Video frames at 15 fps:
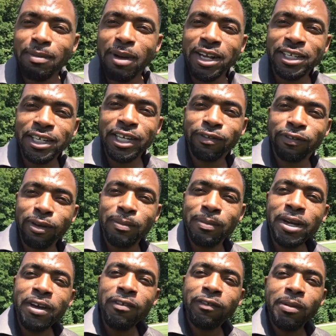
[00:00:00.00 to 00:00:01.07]
some ideas from
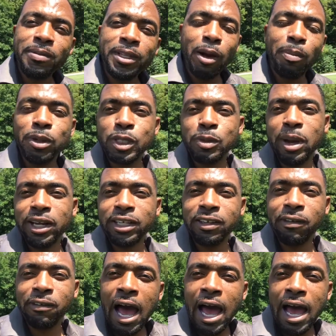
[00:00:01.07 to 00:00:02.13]
from their
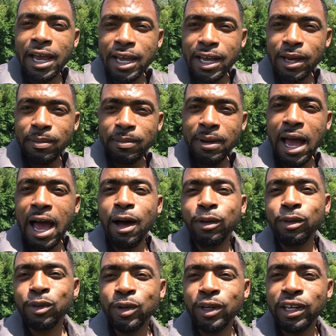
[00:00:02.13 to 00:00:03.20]
perspective. I am
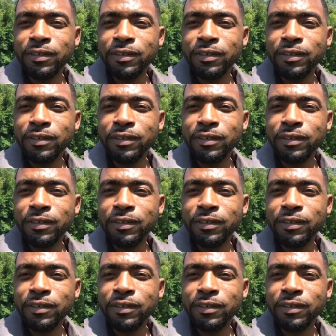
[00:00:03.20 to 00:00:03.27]
outdoor